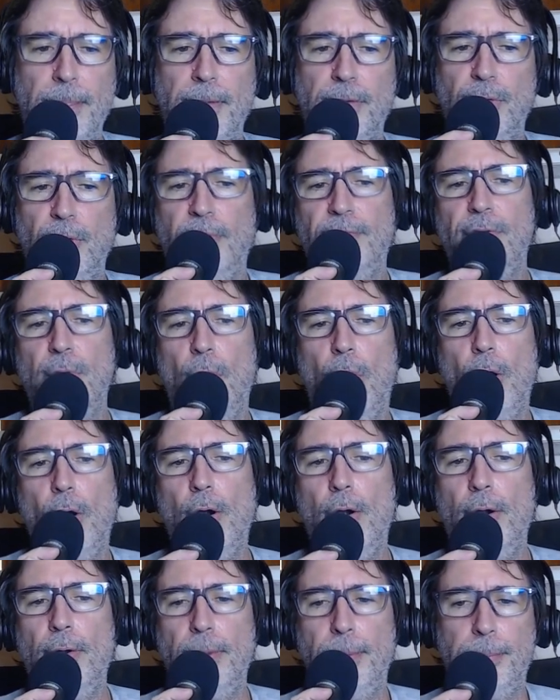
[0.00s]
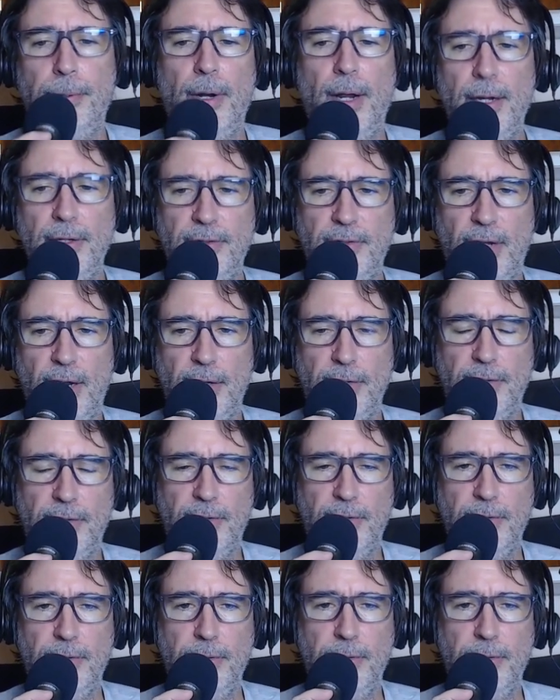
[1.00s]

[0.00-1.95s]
So if you are the process